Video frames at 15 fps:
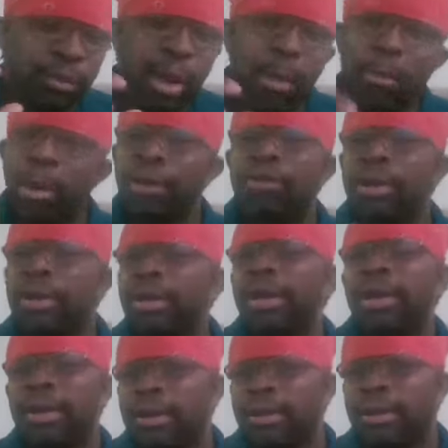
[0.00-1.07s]
but she
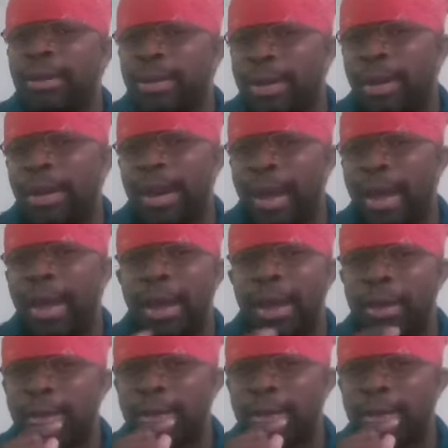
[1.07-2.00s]
did get a,